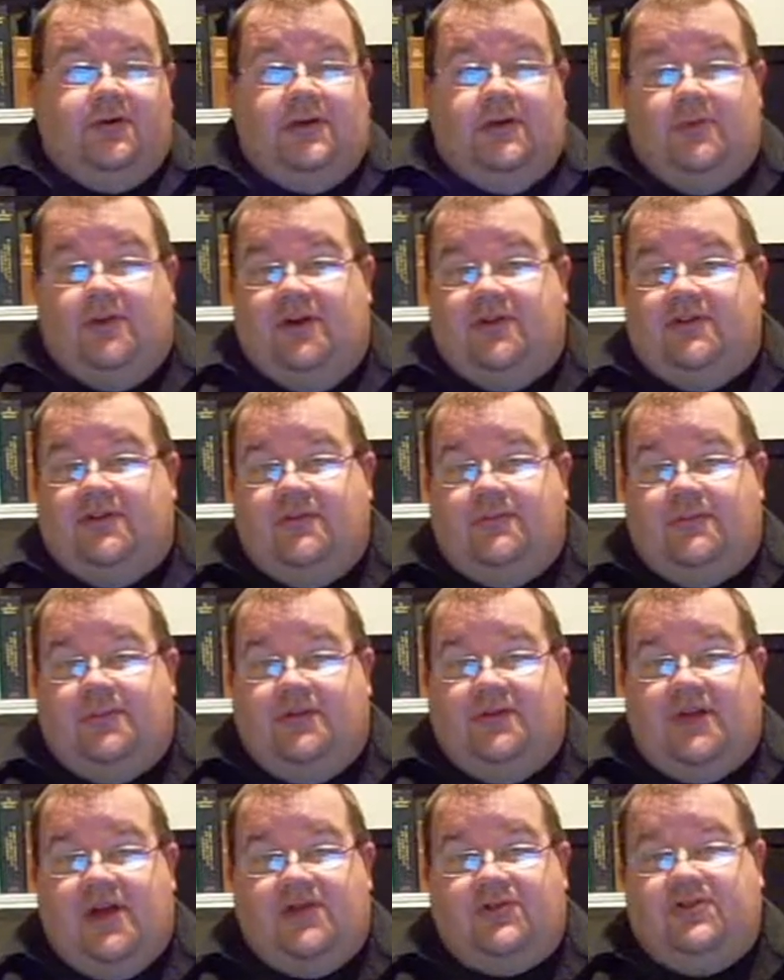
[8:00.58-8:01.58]
the recent
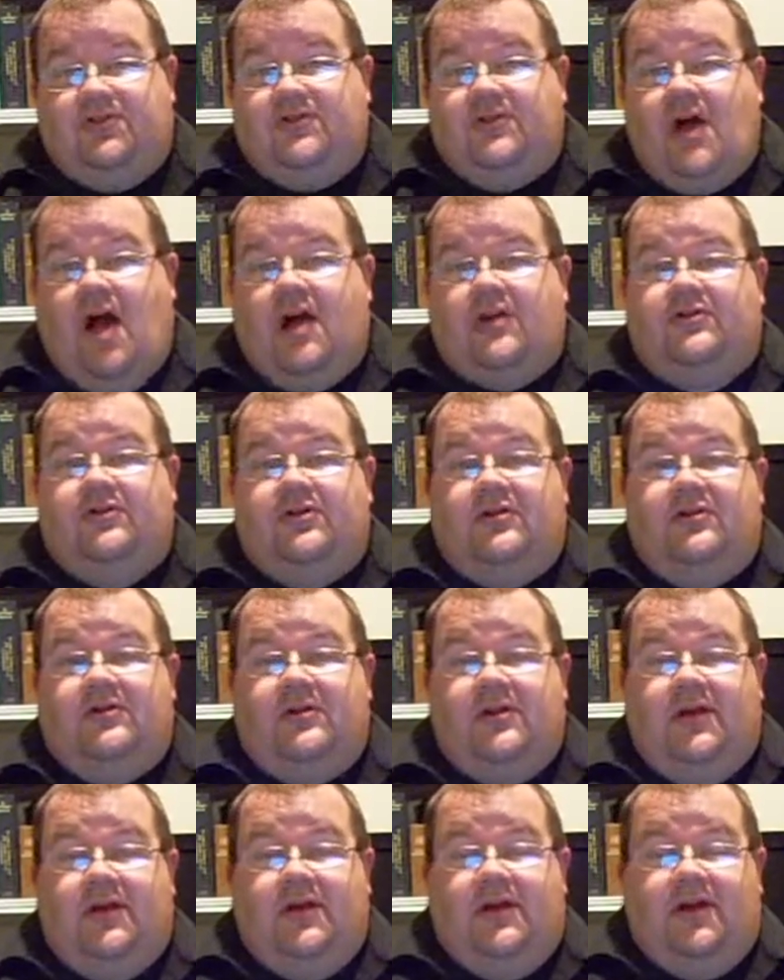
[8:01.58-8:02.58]
possession doctrine
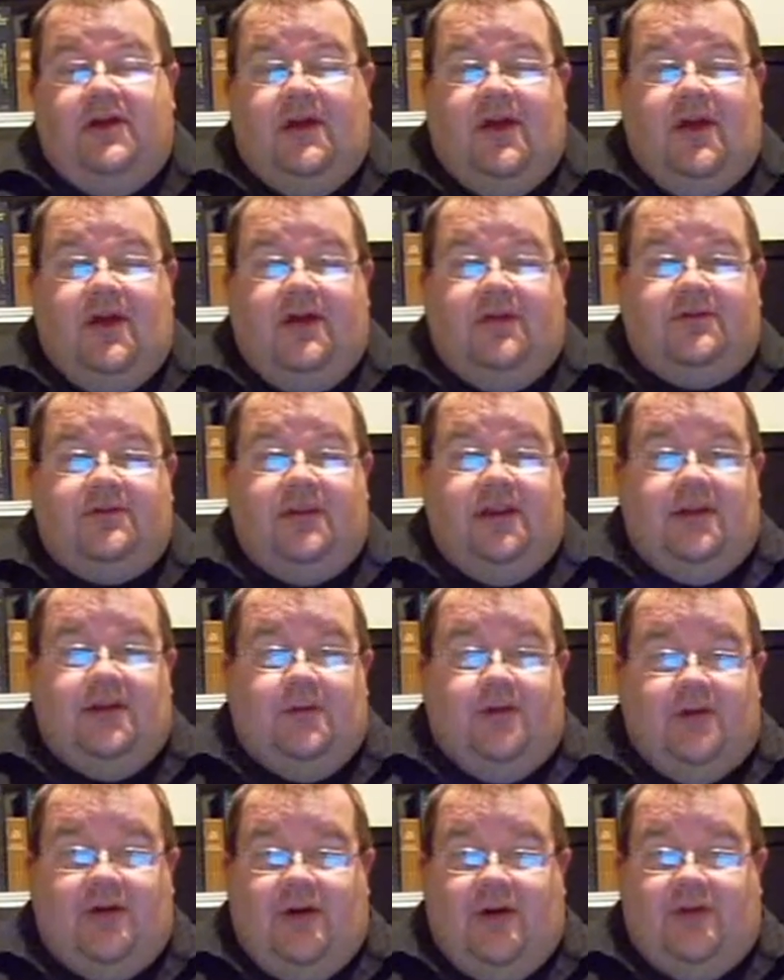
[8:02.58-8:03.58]
as
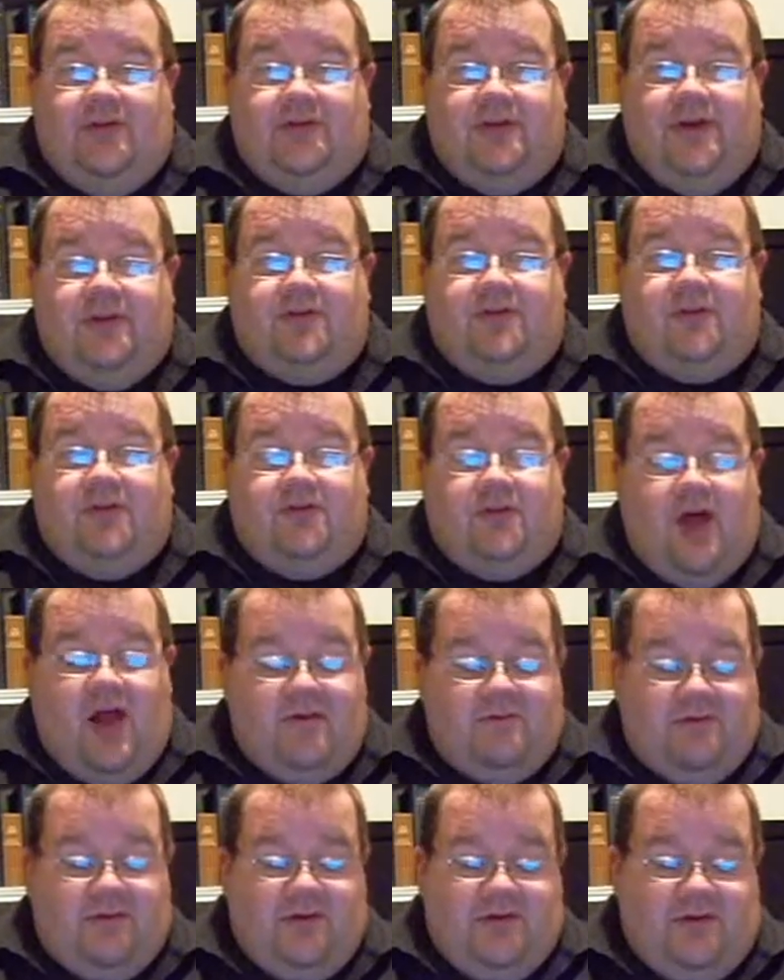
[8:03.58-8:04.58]
anyone else, as the
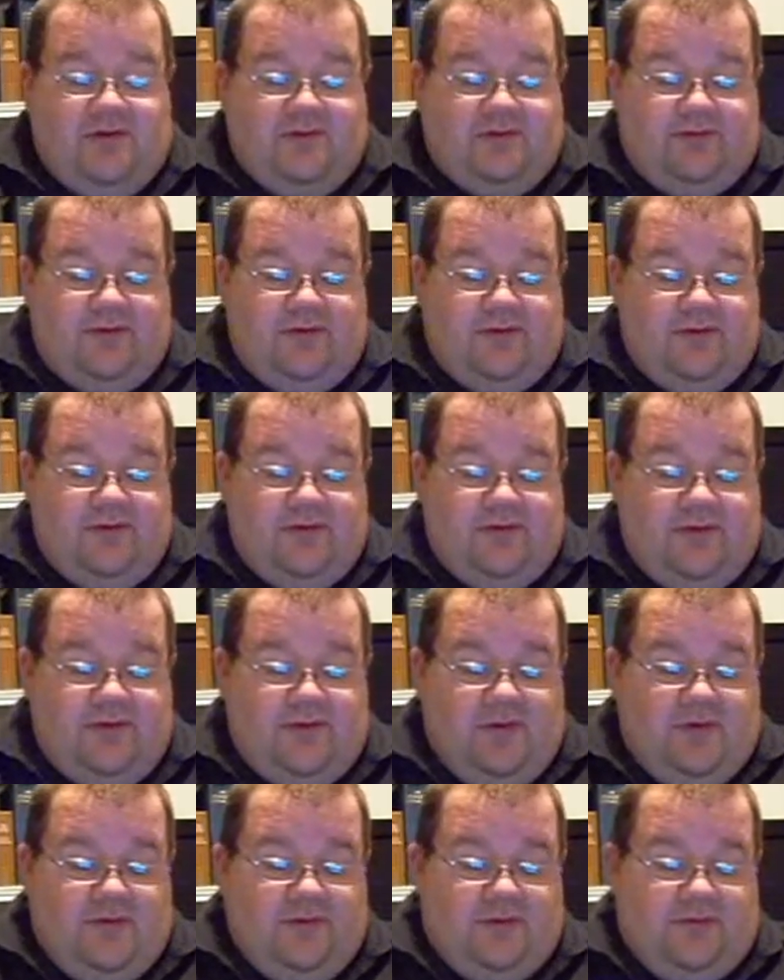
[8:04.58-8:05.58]
driver is.
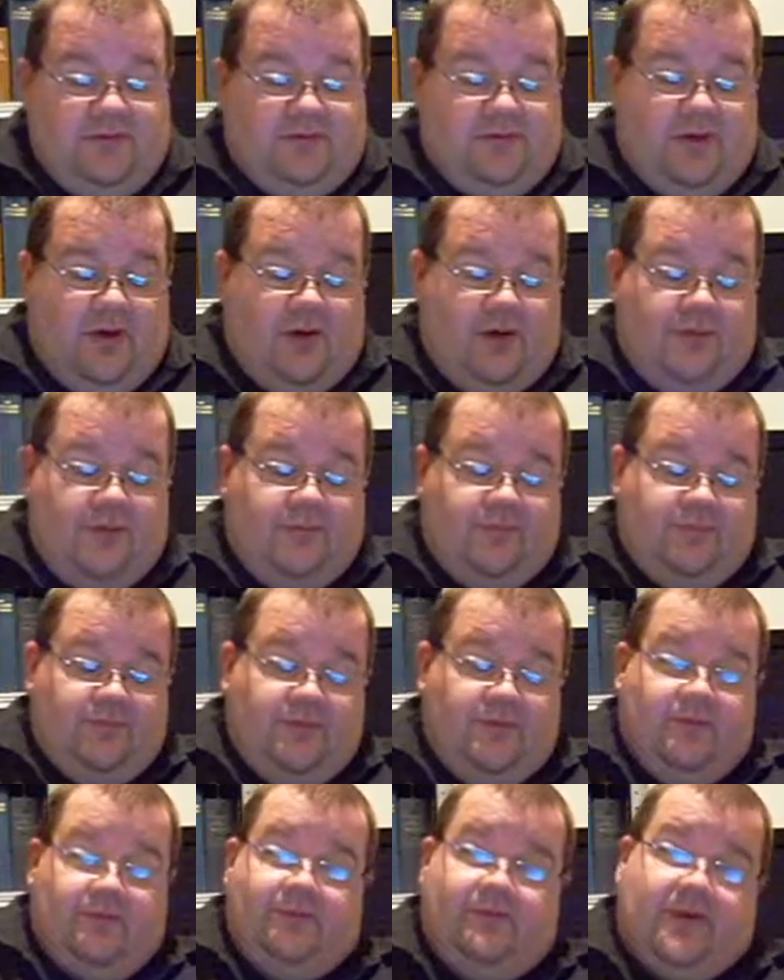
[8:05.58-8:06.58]
So,
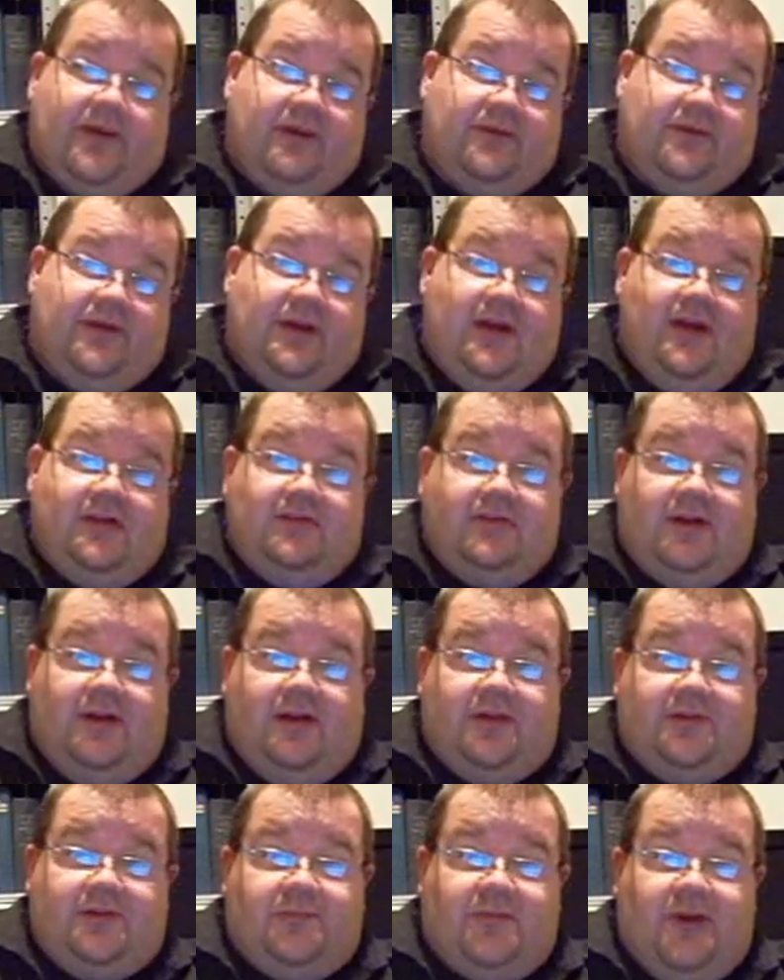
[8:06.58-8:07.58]
because he has
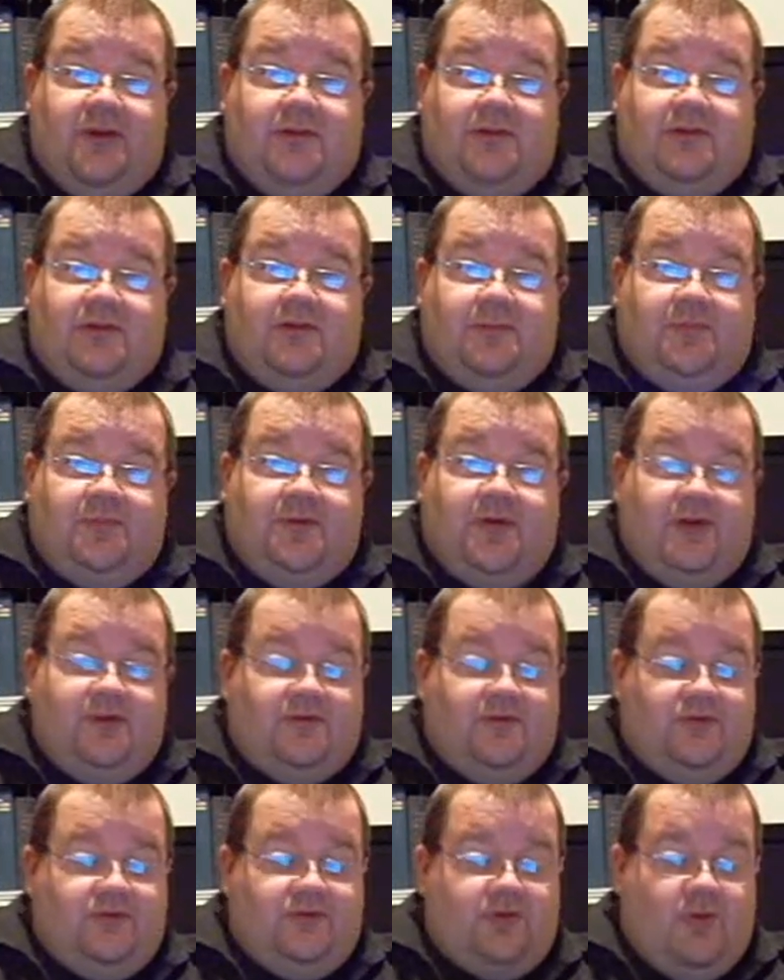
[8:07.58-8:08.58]
unexplained recent
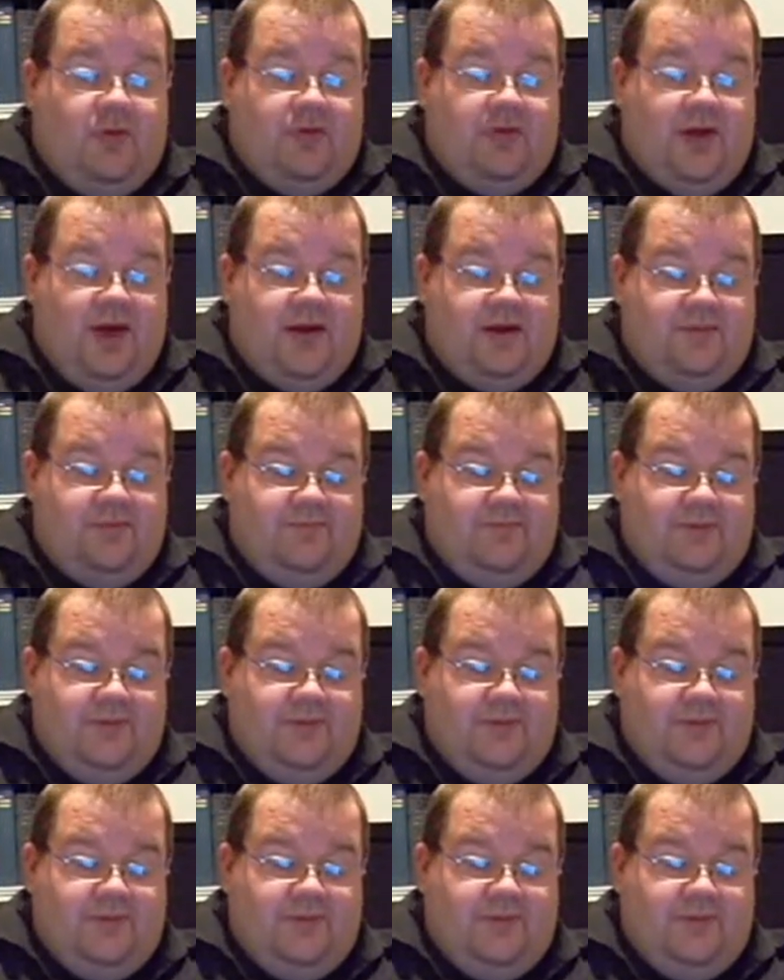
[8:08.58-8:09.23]
possession of stolen item,